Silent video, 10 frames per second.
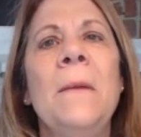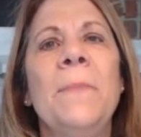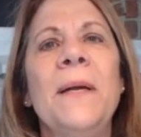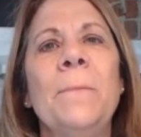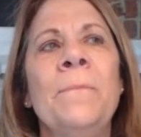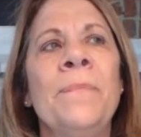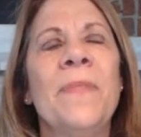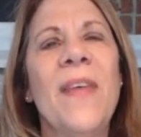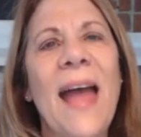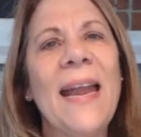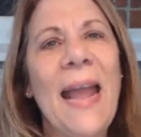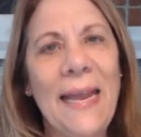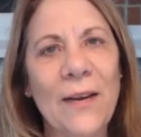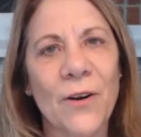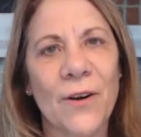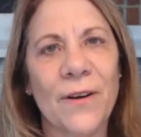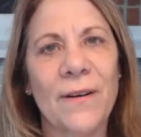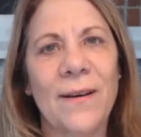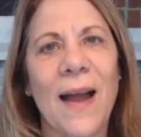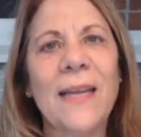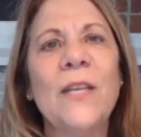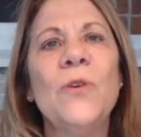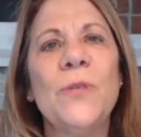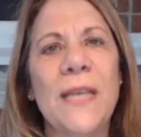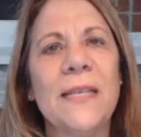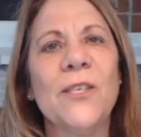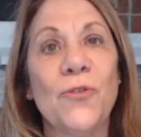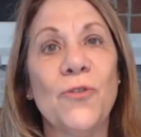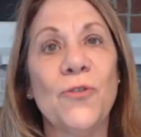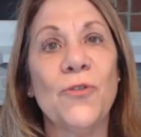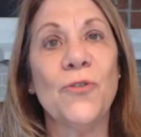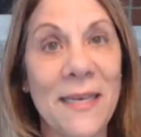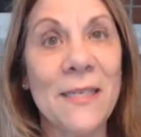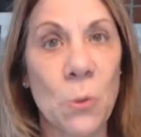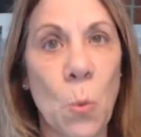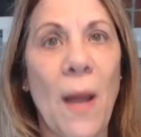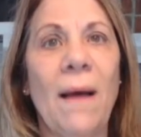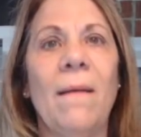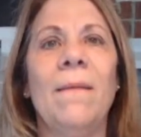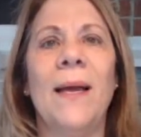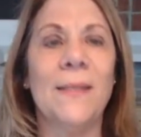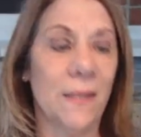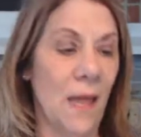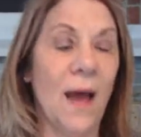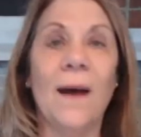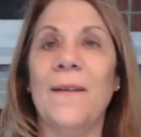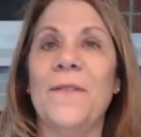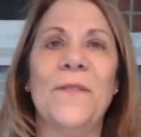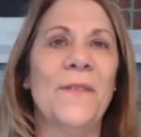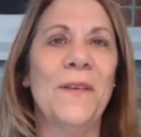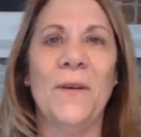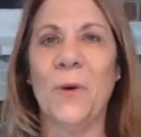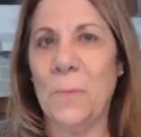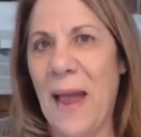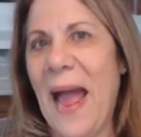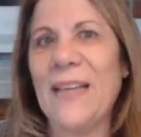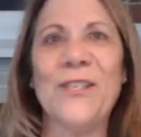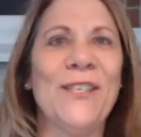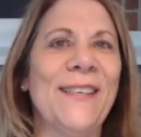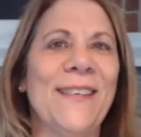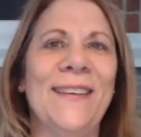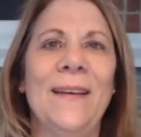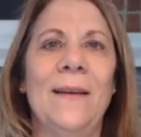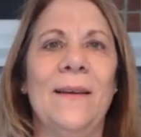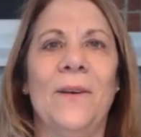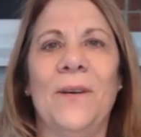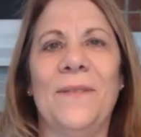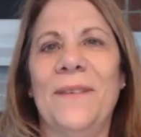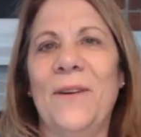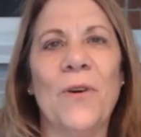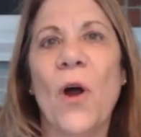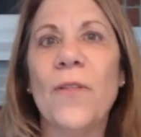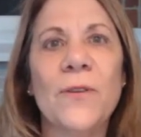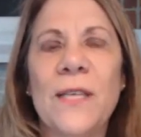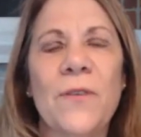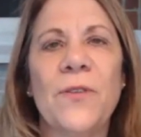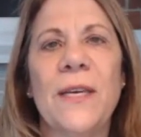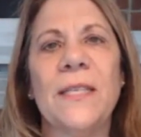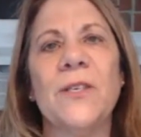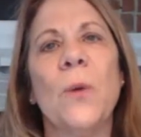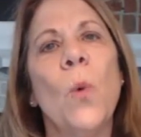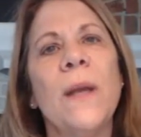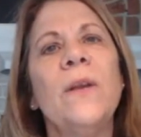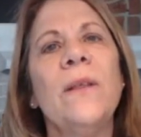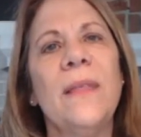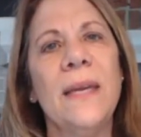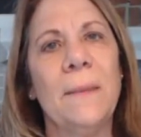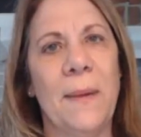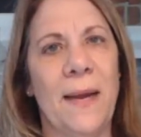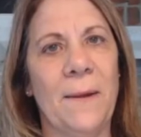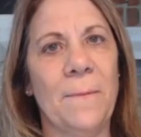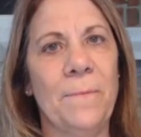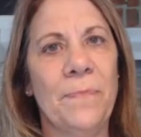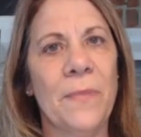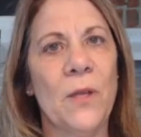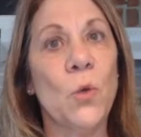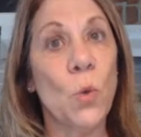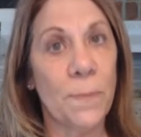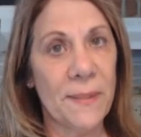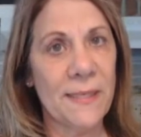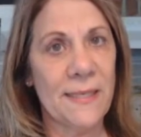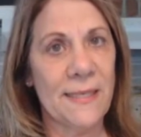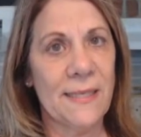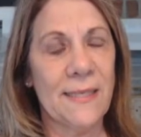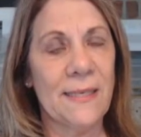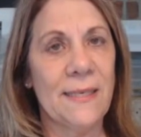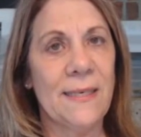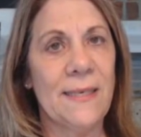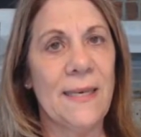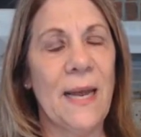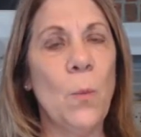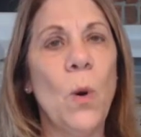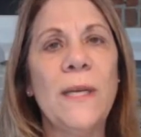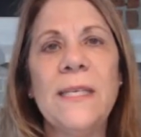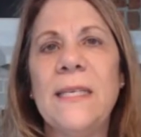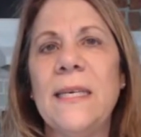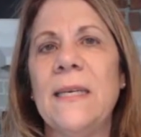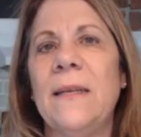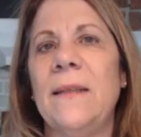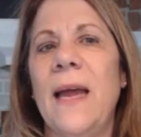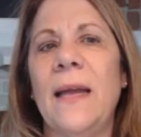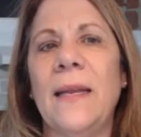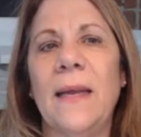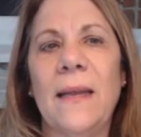But that anger, I can use that to drive me as well as love or passion or, or all those other things. So I want you to think about your business and what is it that